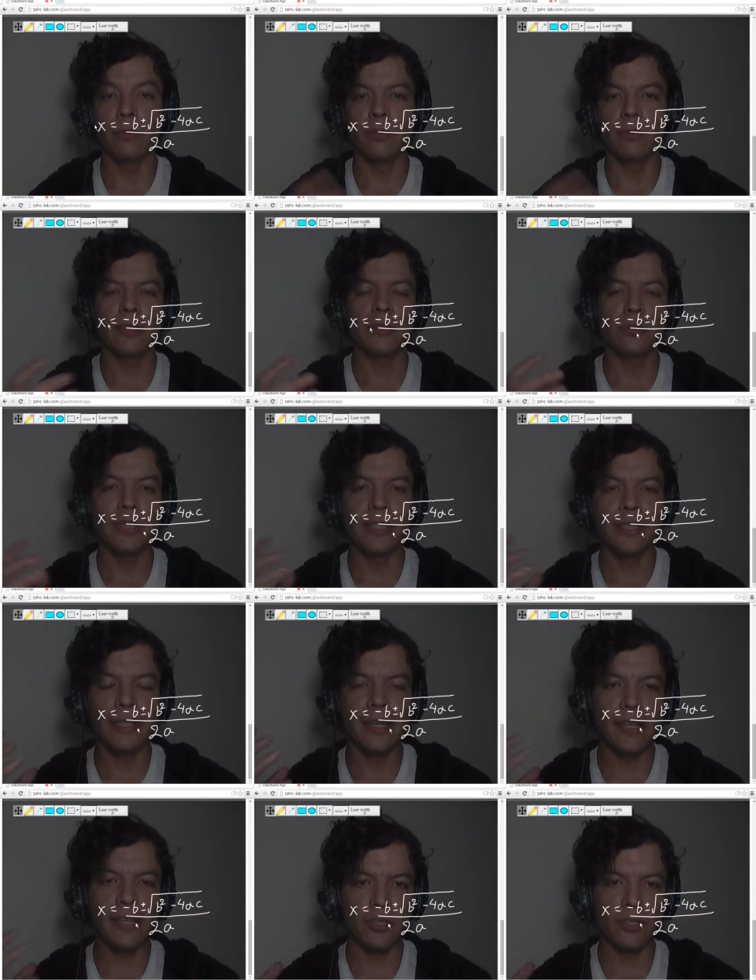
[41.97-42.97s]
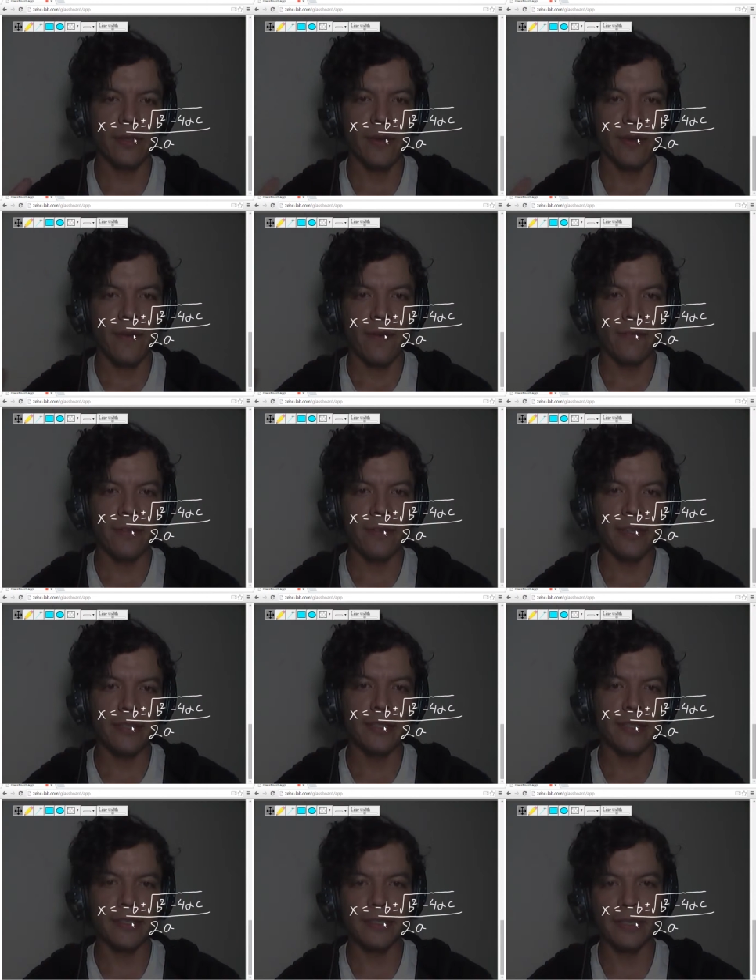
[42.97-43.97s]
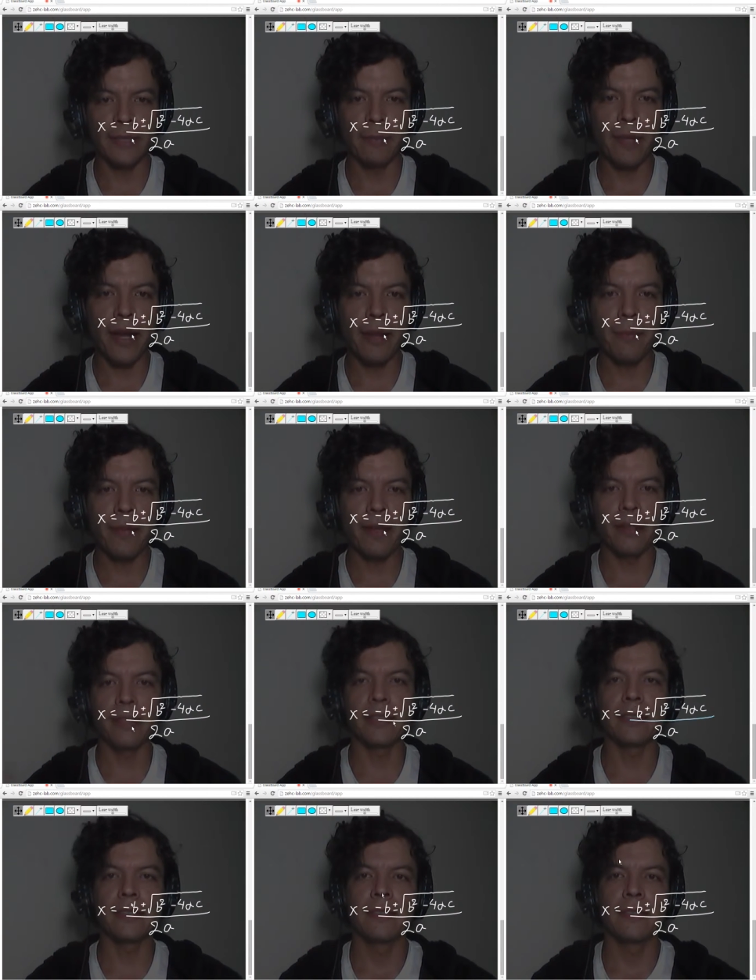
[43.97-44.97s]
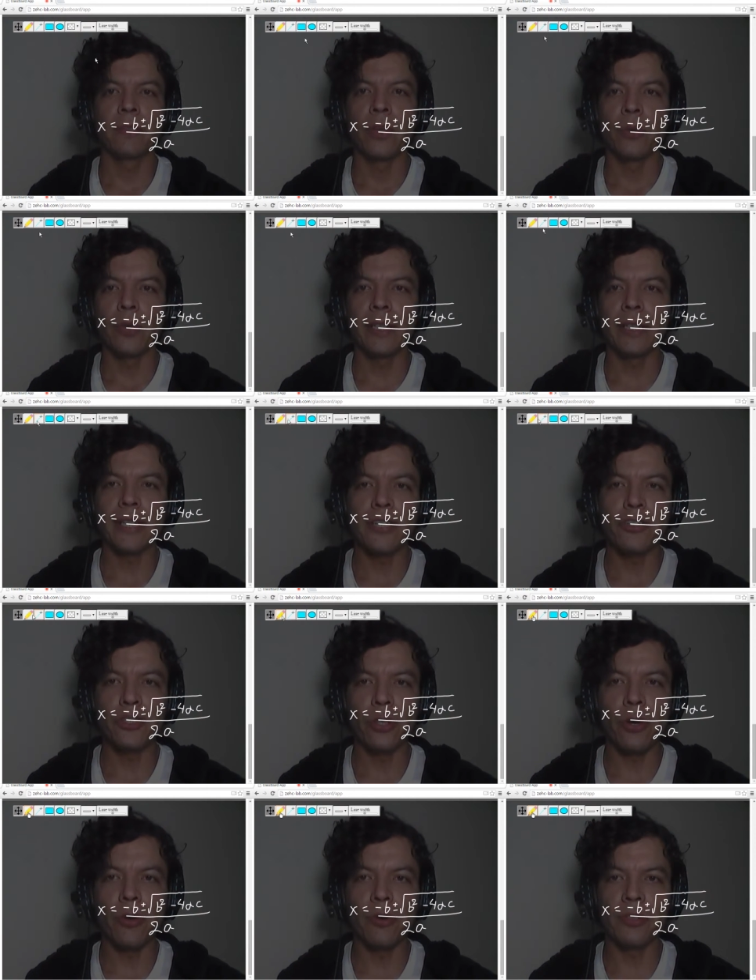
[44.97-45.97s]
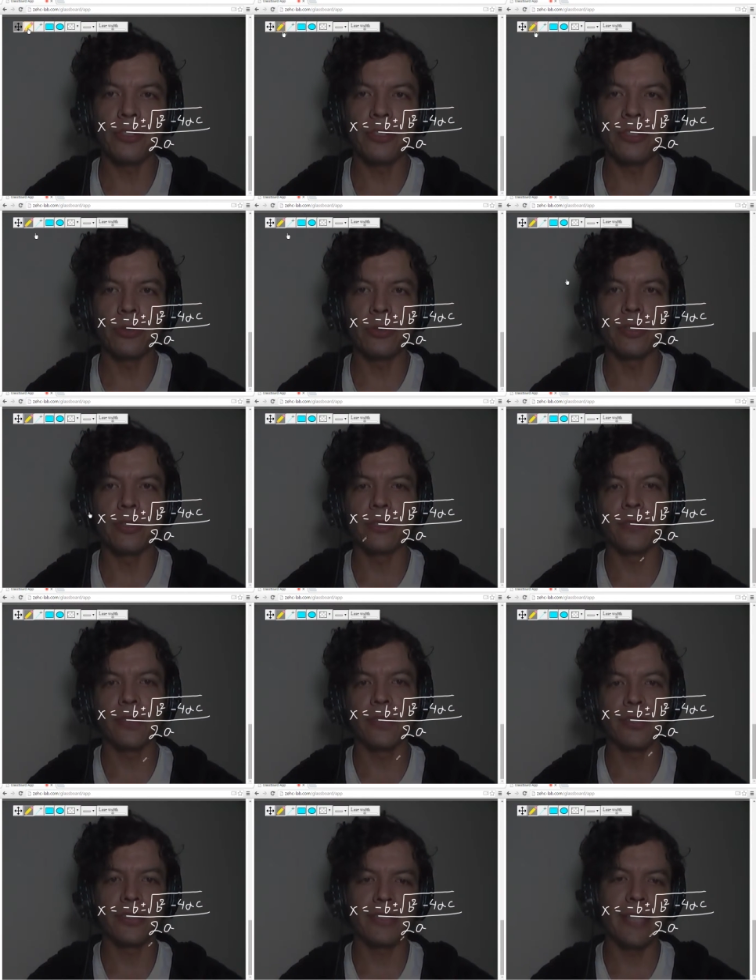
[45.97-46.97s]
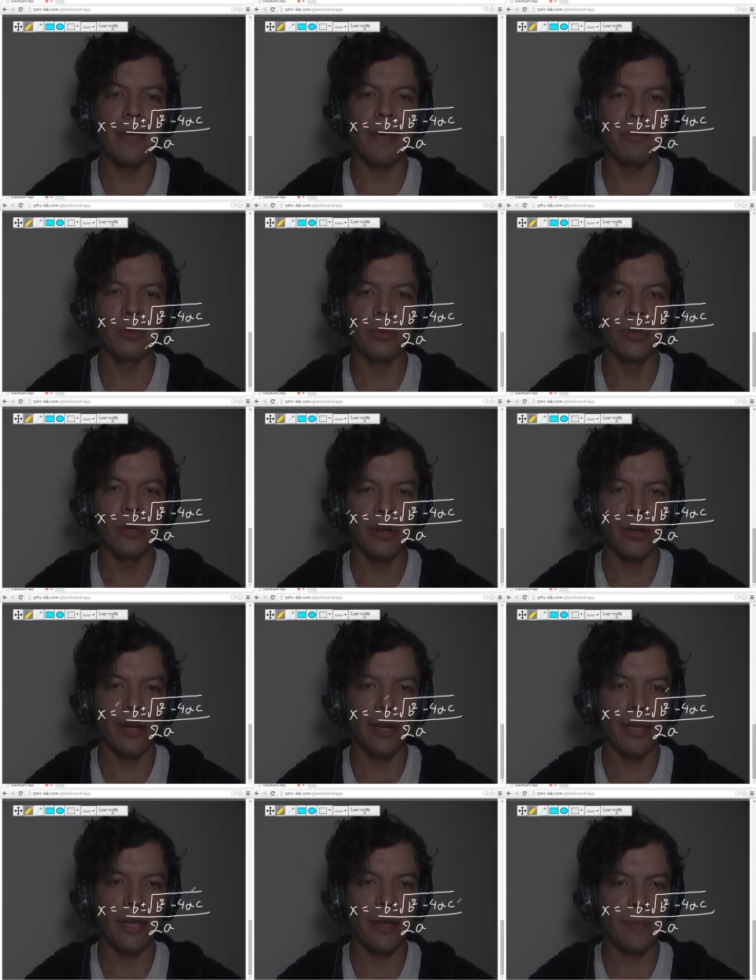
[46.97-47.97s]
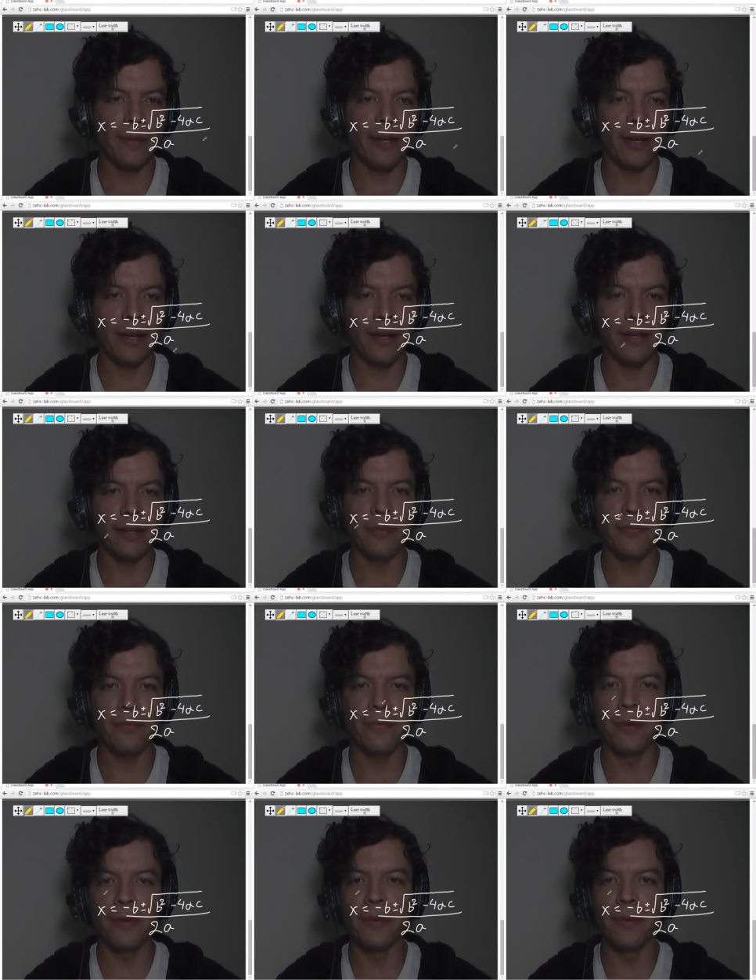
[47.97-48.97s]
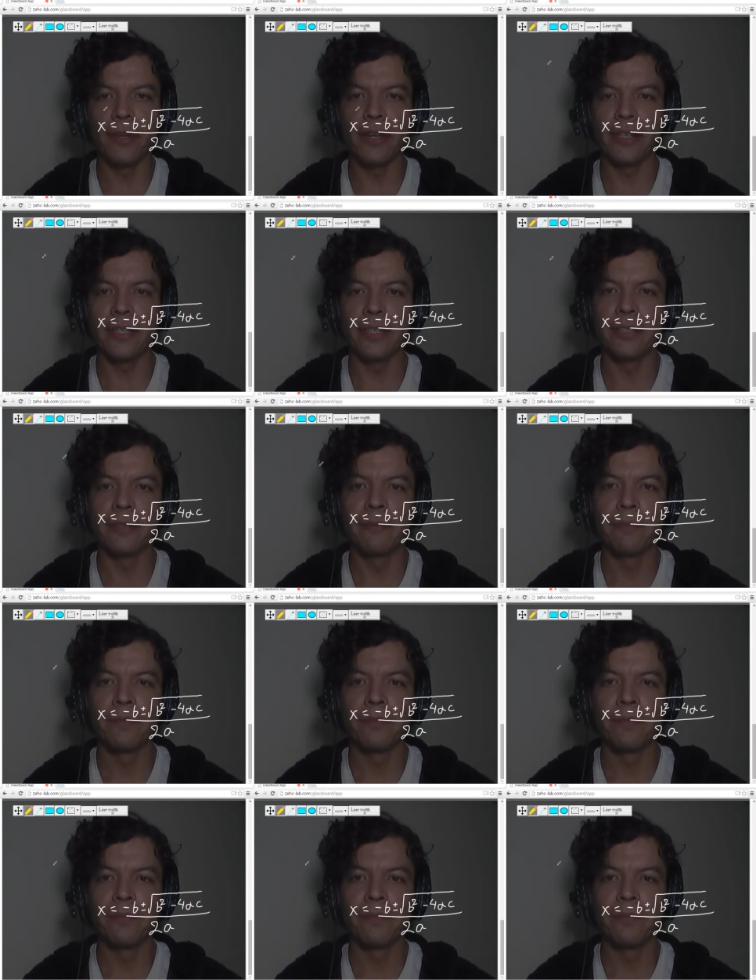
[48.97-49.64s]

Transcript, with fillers: as we teach physics and mathematics we can show our students for example I have an formula here